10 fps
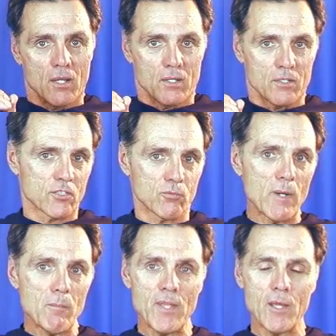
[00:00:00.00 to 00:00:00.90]

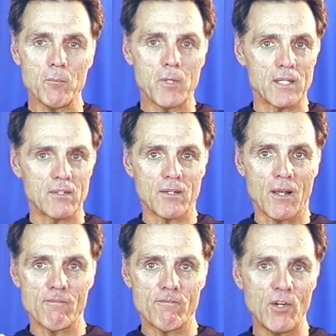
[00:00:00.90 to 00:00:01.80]
swim them at
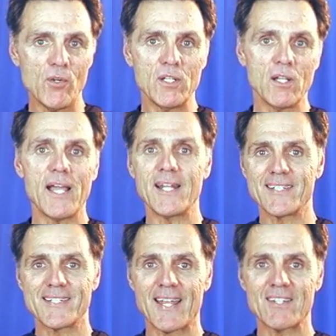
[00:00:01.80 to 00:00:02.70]
a very light
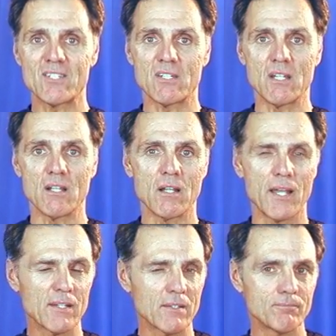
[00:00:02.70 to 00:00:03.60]
intensity.
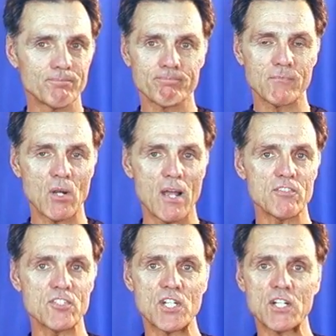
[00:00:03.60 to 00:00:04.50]
Like, you know, I
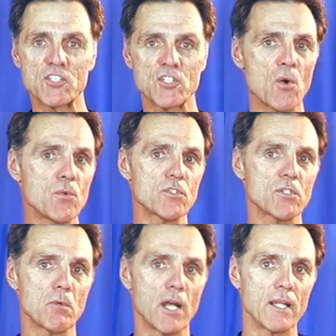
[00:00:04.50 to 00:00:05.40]
have 6 zones
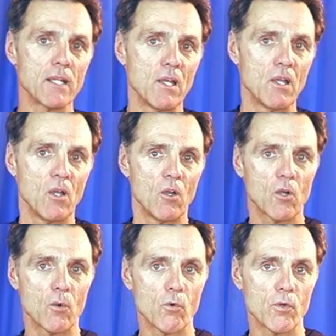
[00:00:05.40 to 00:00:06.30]
in my,
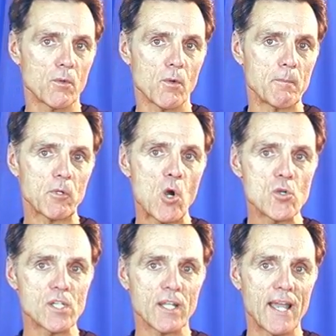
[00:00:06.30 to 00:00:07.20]
when I'm
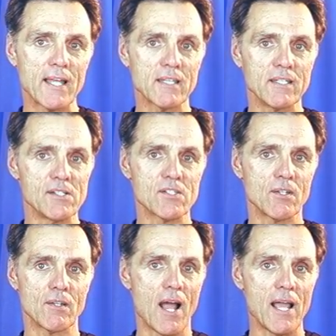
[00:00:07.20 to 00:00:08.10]
coaching athletes,
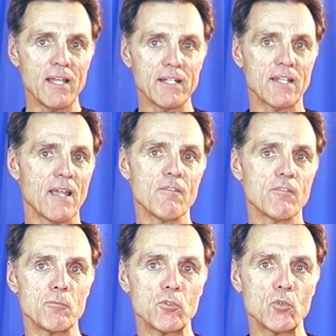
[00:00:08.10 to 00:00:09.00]
and I like to have
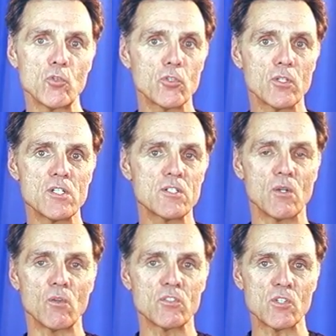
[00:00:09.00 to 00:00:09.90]
them do these
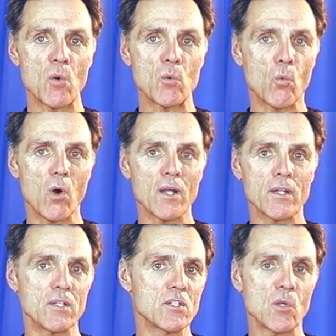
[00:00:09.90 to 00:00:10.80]
at zone
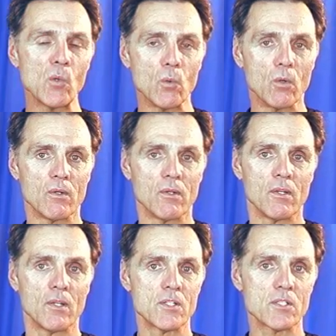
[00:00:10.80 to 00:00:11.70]
1 and 2.
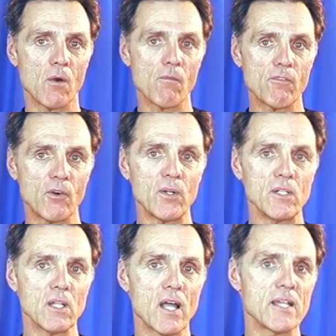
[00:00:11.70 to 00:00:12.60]
So very
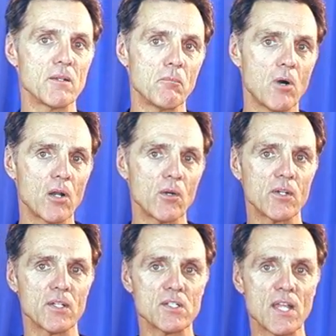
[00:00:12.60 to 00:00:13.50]
light,
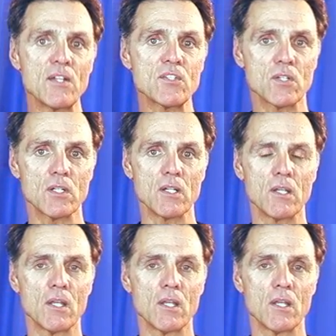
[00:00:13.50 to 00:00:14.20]
moderate intensity,